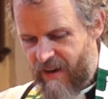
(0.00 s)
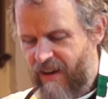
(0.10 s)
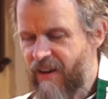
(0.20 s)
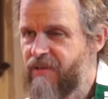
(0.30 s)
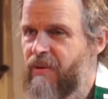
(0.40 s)

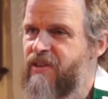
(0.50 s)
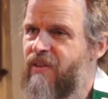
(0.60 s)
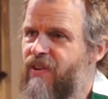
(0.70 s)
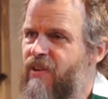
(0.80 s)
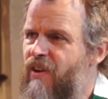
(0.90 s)
I suppose
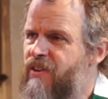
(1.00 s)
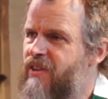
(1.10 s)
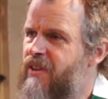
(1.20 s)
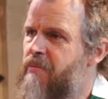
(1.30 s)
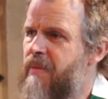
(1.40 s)
if you looked
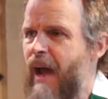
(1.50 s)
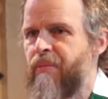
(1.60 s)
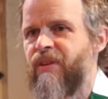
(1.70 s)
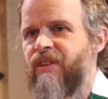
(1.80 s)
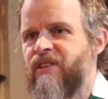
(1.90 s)
at the map
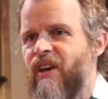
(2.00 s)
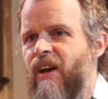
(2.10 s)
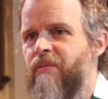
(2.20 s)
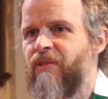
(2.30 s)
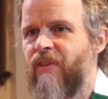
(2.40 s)
at the
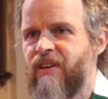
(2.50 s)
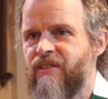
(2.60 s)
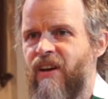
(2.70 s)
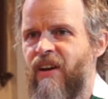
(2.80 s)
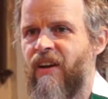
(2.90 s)
time of
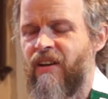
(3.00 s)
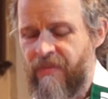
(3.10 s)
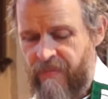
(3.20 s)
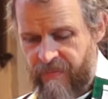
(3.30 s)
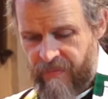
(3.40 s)
Isaiah
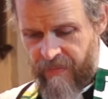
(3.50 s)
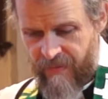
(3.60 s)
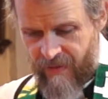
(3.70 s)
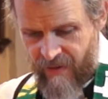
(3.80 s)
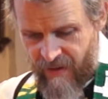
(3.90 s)

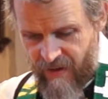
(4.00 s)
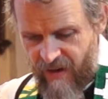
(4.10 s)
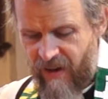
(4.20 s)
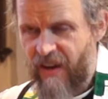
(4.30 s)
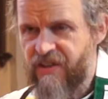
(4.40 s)

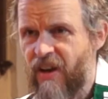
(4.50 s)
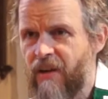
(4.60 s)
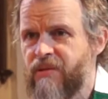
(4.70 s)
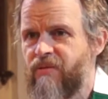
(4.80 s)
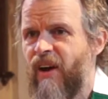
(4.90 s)

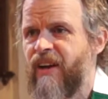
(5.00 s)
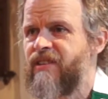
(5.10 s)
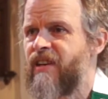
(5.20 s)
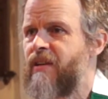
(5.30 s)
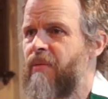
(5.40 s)
was
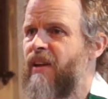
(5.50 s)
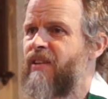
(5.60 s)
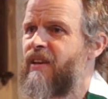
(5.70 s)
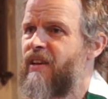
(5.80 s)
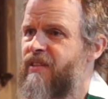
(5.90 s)
writing about
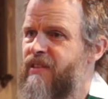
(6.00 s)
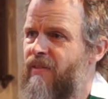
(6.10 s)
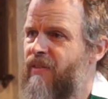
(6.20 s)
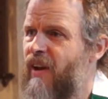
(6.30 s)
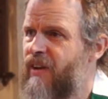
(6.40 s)
the year
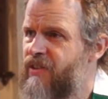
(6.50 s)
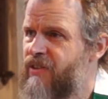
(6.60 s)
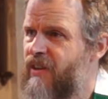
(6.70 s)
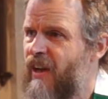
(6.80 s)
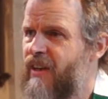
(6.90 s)

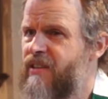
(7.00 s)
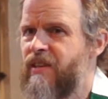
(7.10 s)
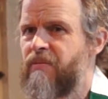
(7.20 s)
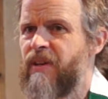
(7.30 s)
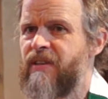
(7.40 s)
780
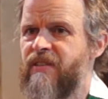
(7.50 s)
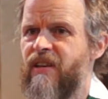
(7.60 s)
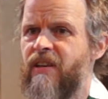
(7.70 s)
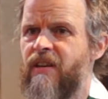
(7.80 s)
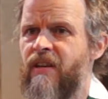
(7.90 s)
BC.